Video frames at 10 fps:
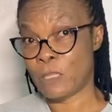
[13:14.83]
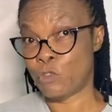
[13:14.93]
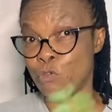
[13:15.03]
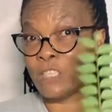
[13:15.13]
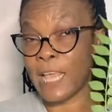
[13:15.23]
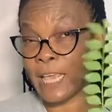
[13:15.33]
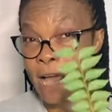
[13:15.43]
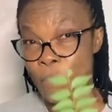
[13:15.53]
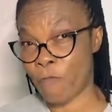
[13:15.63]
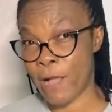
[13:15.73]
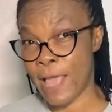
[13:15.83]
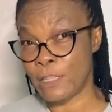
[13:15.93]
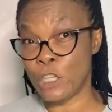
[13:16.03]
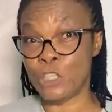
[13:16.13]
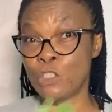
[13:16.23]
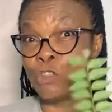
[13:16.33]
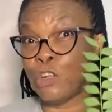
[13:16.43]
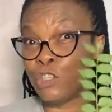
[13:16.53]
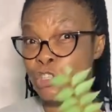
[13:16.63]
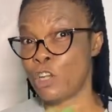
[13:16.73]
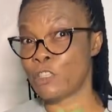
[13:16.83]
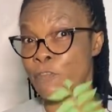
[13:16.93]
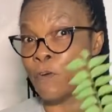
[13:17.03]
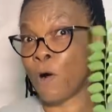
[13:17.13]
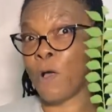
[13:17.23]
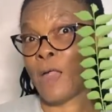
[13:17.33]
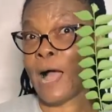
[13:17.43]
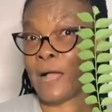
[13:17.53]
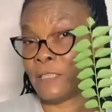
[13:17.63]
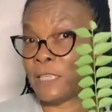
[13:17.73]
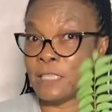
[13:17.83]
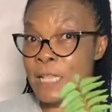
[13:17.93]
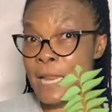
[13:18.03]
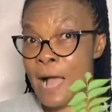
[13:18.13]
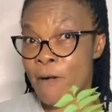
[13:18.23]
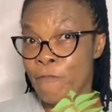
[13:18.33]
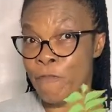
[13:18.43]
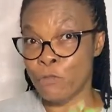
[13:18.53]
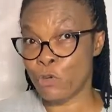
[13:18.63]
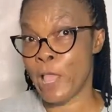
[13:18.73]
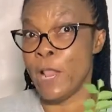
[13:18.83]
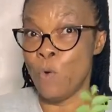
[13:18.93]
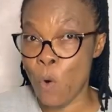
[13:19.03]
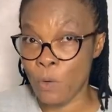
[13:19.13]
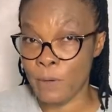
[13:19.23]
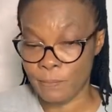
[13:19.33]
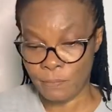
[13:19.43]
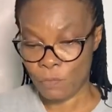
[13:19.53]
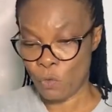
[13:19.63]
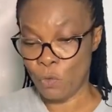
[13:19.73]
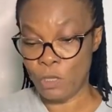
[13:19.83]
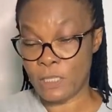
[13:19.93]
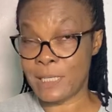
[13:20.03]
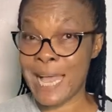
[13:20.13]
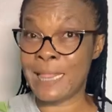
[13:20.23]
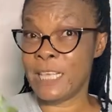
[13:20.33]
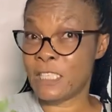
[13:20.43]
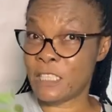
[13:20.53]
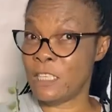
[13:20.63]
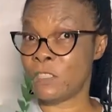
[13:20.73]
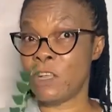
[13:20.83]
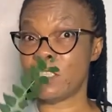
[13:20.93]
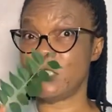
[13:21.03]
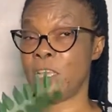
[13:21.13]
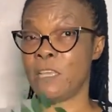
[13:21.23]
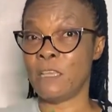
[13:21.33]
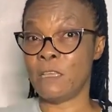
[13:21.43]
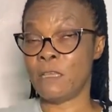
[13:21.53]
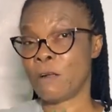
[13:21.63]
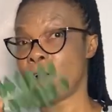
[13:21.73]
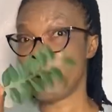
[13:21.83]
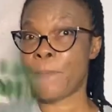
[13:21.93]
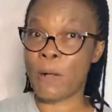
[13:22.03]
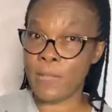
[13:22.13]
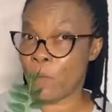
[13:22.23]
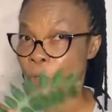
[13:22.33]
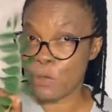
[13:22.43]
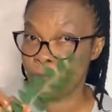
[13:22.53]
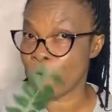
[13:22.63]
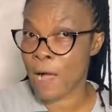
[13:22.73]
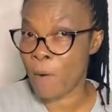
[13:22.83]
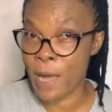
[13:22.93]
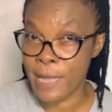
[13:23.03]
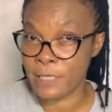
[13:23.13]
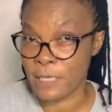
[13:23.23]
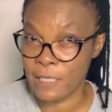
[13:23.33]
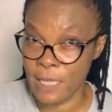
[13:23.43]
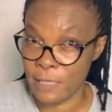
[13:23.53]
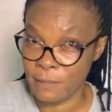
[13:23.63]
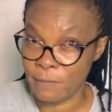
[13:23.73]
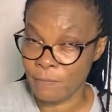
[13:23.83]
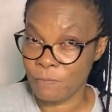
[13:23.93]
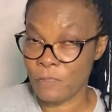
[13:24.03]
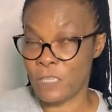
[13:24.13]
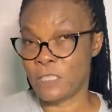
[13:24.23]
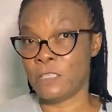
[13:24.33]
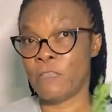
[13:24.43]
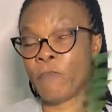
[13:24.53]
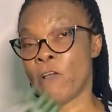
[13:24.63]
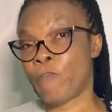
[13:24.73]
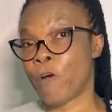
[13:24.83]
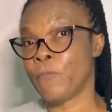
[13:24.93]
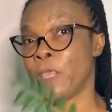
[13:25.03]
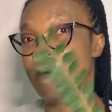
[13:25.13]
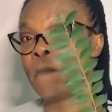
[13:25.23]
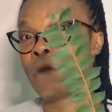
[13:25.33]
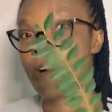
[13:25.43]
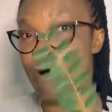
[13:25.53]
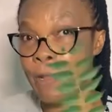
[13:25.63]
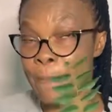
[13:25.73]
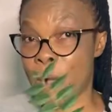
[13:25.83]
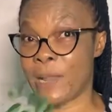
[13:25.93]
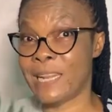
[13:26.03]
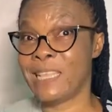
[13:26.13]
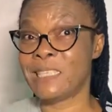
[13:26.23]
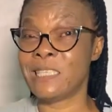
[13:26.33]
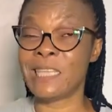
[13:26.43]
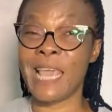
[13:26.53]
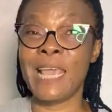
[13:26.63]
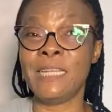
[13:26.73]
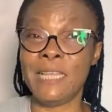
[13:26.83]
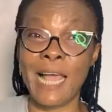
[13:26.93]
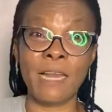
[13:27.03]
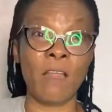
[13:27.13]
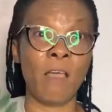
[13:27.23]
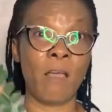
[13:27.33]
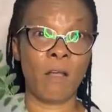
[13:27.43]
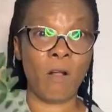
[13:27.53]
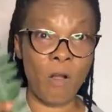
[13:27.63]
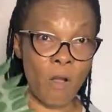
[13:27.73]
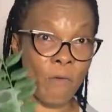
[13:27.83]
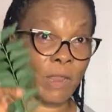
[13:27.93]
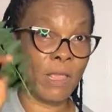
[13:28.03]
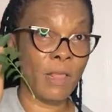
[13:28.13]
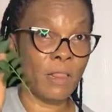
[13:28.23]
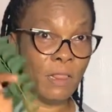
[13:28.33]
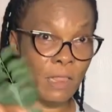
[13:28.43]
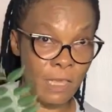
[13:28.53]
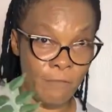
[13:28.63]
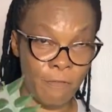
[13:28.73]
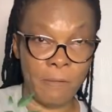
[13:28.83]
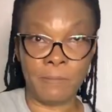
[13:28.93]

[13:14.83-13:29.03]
to take care of our head. It's not just for seasoning our food alone. You use it, and this is not the curry powder we use for our seasoning. This is different from the curry powder. This is Indian curry leaf.